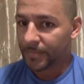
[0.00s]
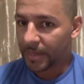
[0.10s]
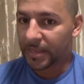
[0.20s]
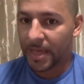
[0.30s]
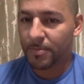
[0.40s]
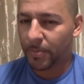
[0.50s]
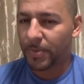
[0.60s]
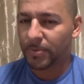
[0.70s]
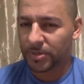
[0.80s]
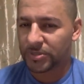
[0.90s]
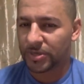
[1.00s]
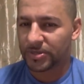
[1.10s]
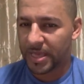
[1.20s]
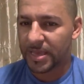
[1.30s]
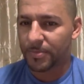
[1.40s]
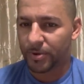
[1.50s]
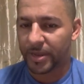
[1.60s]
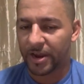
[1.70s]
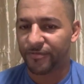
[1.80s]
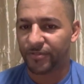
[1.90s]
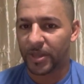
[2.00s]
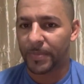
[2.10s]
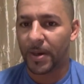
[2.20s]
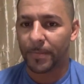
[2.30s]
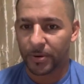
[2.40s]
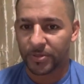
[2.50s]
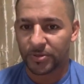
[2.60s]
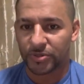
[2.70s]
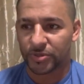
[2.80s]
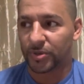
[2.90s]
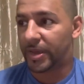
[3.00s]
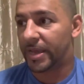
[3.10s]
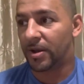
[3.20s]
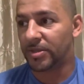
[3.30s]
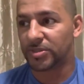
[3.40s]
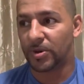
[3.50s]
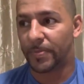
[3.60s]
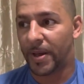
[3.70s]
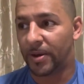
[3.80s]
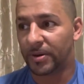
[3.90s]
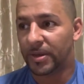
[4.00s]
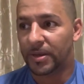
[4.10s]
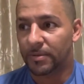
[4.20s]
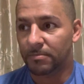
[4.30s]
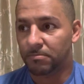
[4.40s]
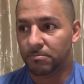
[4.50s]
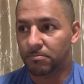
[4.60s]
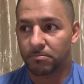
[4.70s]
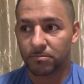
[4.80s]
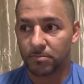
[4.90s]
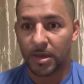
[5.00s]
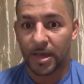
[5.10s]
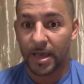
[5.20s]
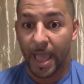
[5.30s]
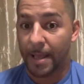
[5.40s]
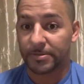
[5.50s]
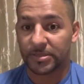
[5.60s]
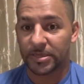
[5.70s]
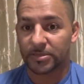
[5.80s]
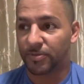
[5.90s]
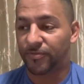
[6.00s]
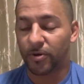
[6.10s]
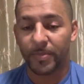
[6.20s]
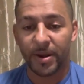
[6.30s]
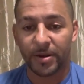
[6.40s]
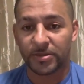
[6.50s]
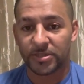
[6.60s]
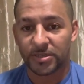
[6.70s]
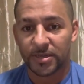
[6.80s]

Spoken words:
a lot more people are going to start thinking more carefully about birth control and also about abstinence before marriage.